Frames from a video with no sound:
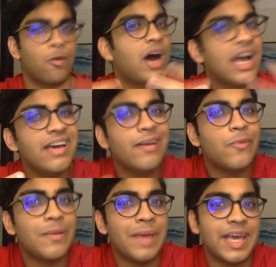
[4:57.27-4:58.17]
Why are
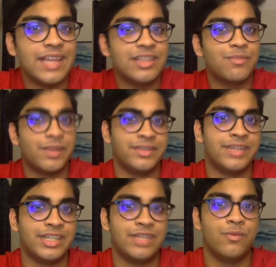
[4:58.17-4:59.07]
we making this
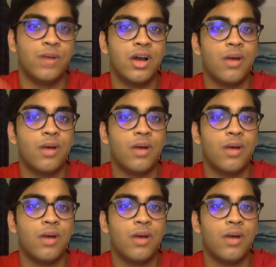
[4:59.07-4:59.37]
presentation?